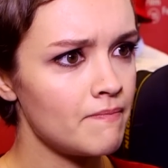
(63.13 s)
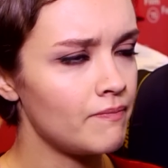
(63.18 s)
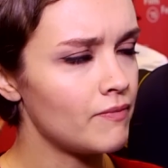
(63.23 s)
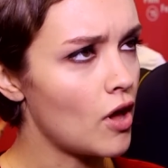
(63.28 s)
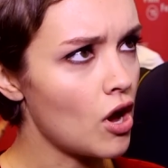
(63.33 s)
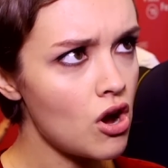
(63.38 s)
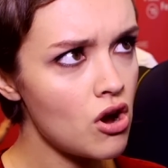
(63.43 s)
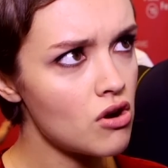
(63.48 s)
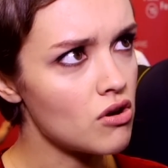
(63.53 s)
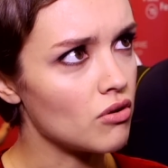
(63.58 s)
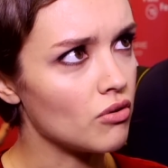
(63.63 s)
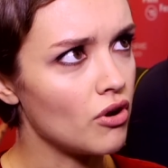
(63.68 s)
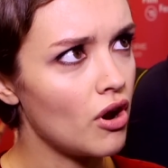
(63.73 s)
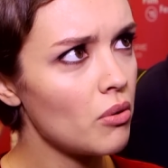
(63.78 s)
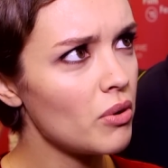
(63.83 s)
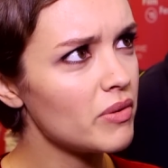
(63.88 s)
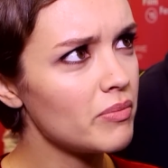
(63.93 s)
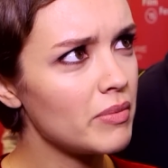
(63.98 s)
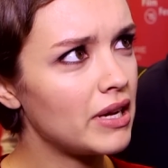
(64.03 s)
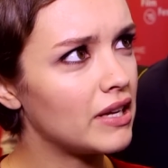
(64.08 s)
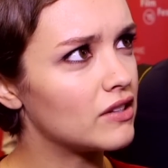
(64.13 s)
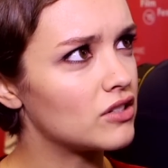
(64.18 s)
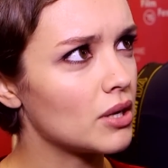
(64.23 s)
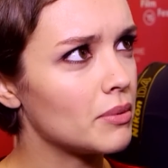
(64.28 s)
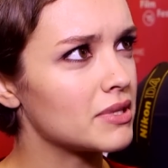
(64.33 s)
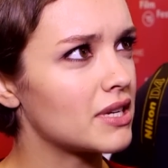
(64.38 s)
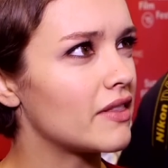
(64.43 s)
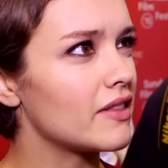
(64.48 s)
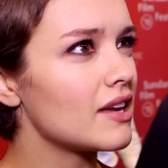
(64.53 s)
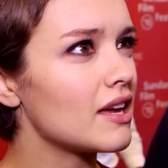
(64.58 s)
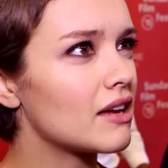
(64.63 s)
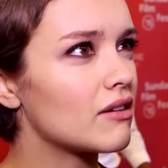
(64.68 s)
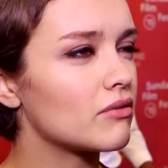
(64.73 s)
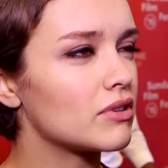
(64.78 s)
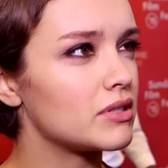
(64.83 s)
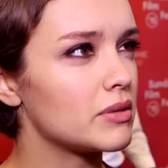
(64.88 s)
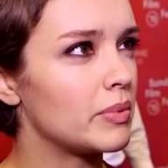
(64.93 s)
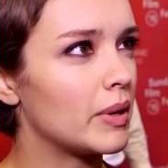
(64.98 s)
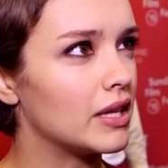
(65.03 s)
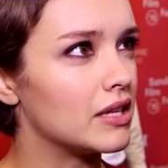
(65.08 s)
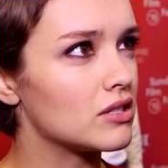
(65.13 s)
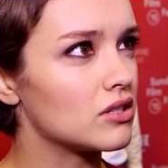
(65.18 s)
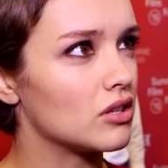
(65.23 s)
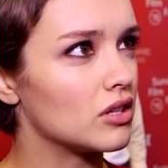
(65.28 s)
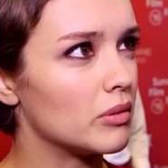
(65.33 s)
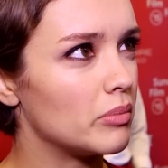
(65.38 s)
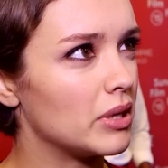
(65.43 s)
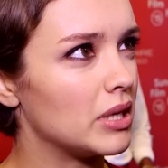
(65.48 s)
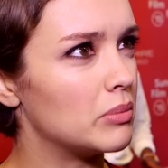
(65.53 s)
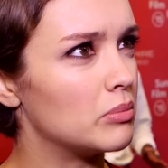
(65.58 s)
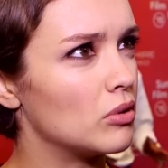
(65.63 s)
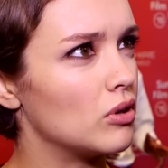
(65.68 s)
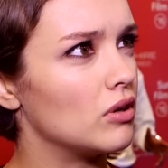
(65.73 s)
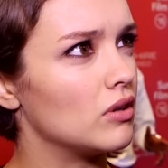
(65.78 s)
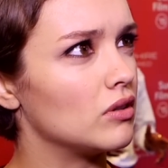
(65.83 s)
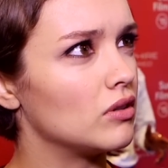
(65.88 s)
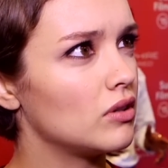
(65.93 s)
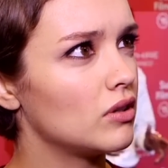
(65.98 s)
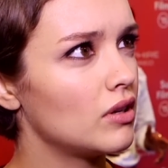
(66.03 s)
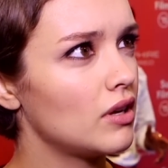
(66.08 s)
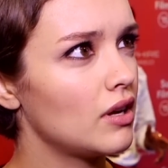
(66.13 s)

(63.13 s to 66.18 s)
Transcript: No, not with me and Thomas. I think it depends on the people.